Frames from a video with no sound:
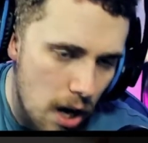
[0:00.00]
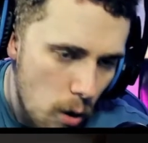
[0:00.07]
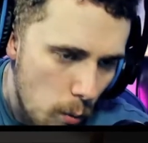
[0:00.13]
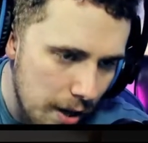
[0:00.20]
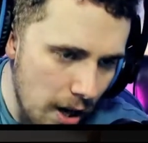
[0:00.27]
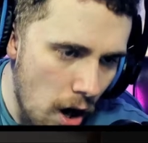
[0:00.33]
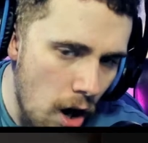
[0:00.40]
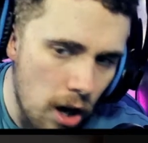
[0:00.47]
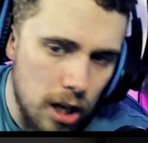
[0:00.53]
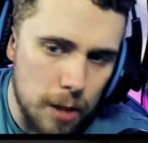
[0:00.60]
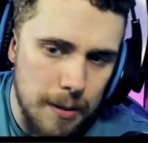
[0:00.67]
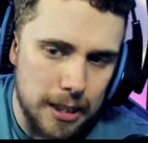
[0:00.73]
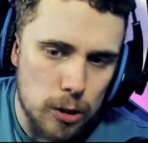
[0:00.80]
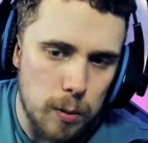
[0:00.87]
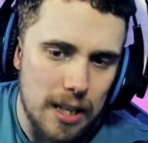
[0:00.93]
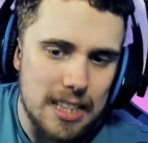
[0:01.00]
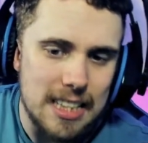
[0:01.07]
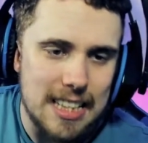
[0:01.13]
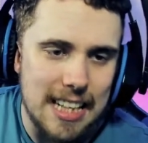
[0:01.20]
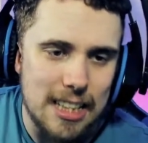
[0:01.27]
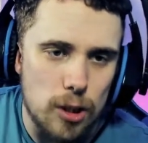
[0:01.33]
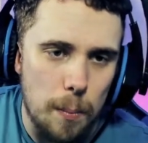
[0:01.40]
we are going to be
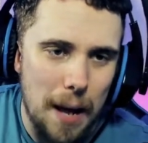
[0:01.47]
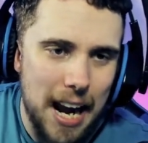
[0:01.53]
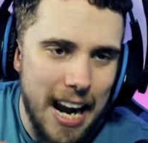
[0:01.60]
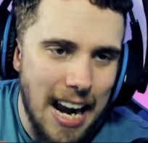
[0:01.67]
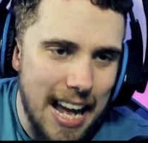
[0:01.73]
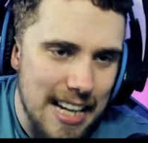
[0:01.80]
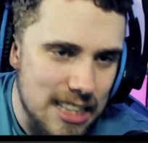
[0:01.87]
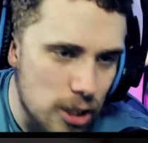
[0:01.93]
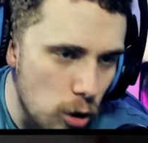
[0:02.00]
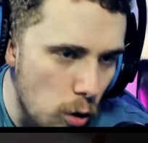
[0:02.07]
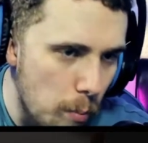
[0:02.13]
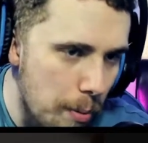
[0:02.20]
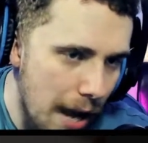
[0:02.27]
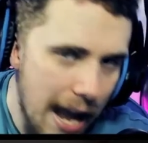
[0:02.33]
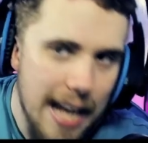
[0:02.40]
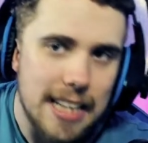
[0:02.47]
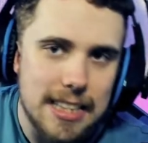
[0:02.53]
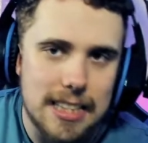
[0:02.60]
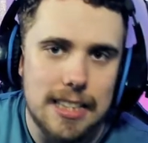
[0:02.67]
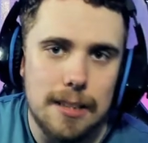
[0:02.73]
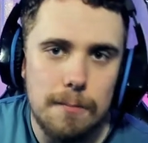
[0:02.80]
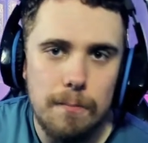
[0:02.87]
switching things up a little
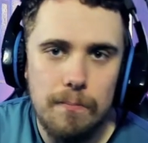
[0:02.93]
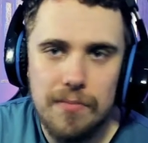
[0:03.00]
bit.